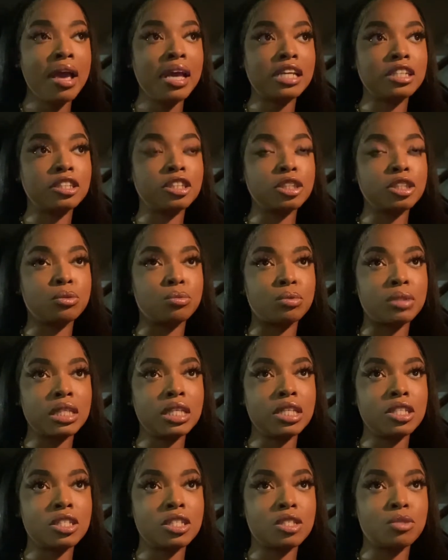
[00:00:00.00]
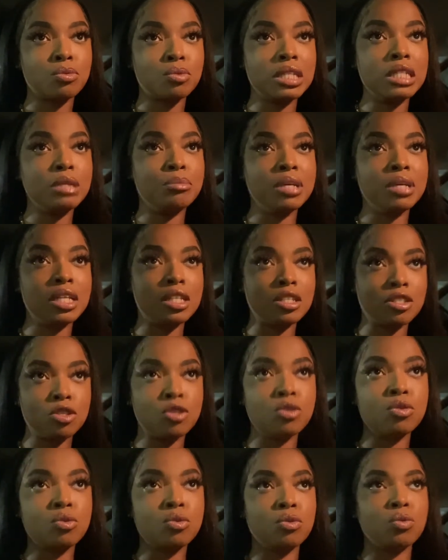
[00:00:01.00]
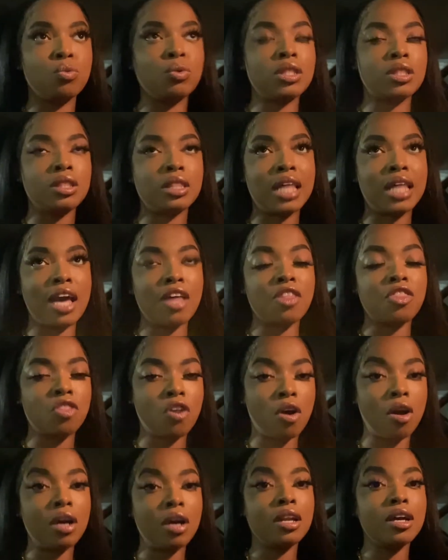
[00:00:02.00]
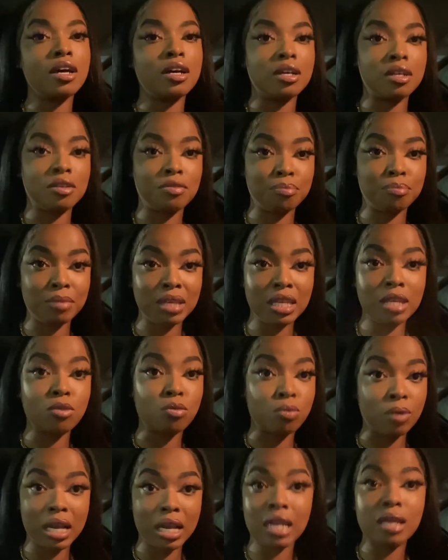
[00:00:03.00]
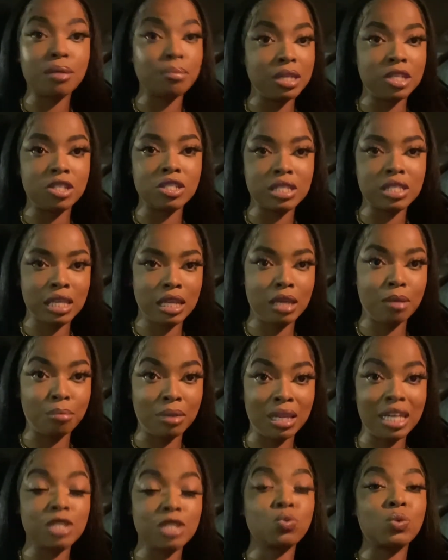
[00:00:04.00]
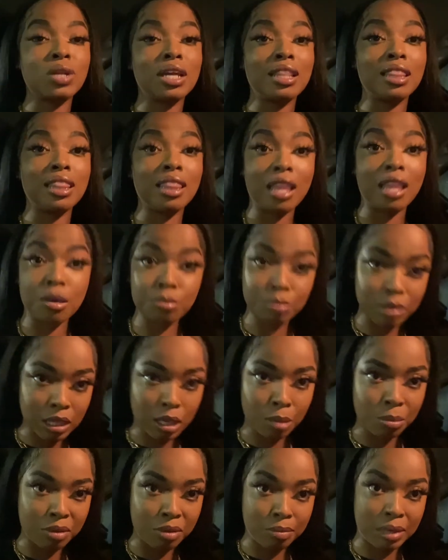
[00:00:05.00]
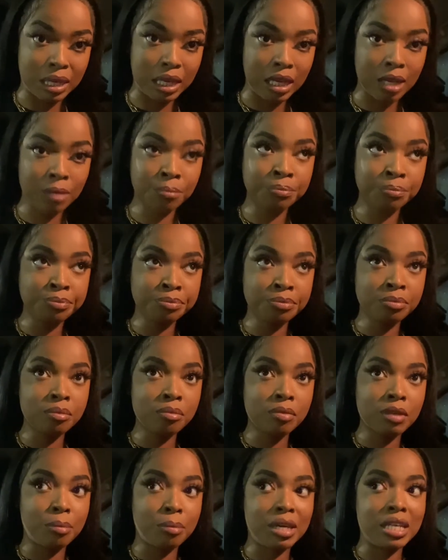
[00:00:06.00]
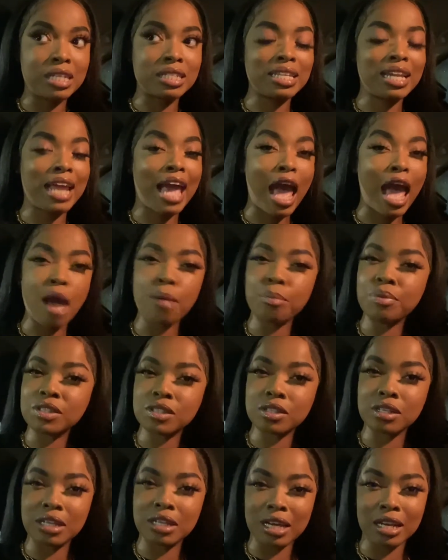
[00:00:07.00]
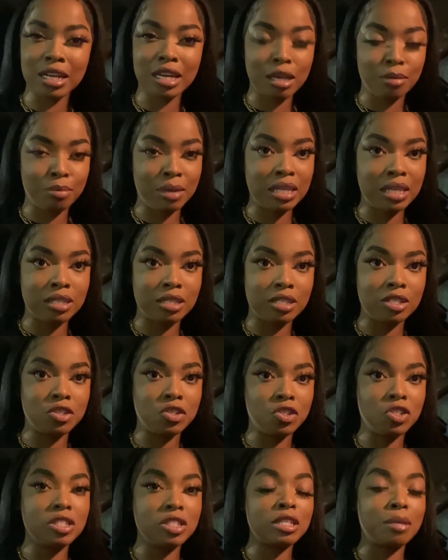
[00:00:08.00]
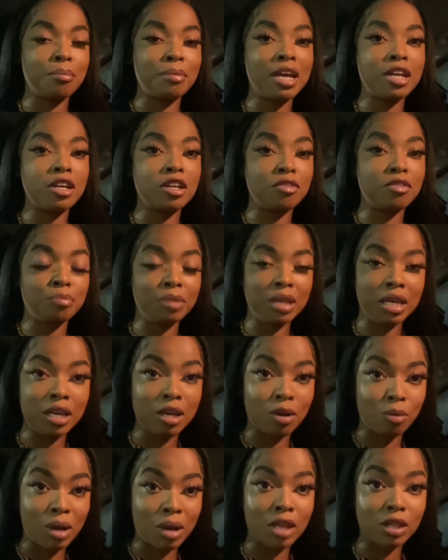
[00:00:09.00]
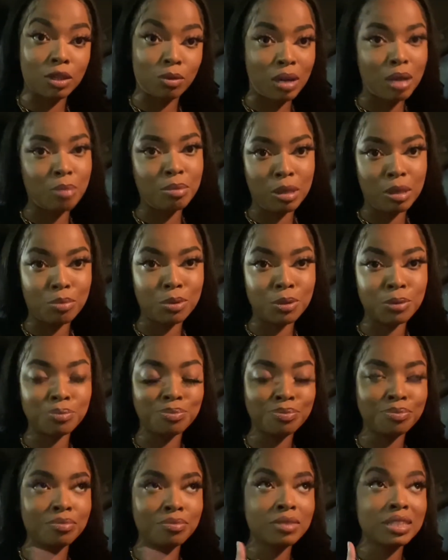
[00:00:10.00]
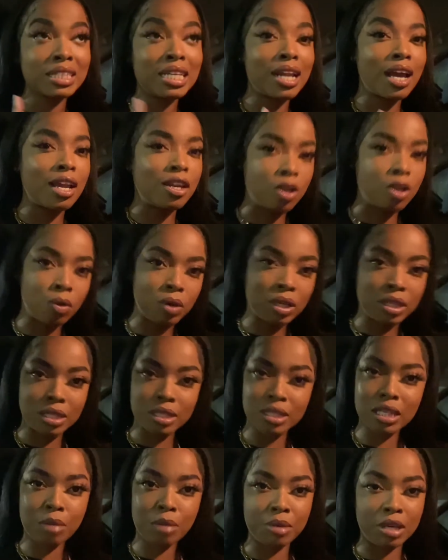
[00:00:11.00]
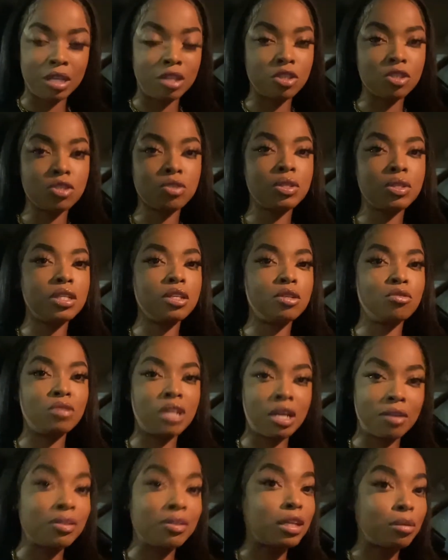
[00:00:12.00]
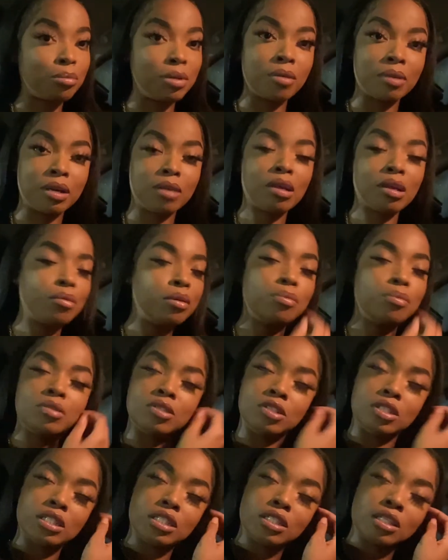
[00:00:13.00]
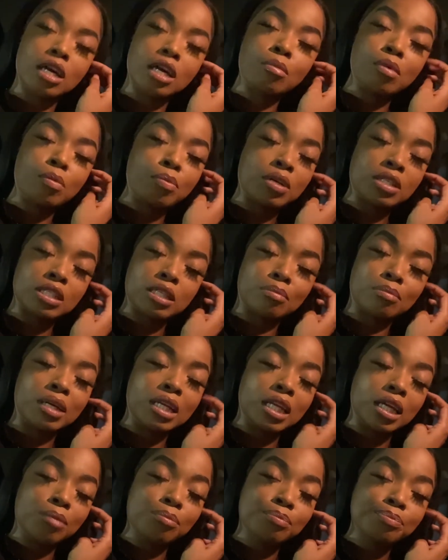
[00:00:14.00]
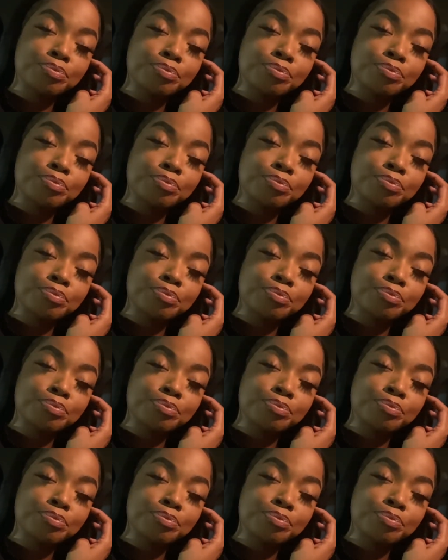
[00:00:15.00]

And just really being in tune with that thought of me randomly just getting blessed with a lump sum of money. Because it happens on a day-to-day basis. It's just a matter of being around the right people. And I know in this type of industry, you definitely can be around the right people and just come up on some money.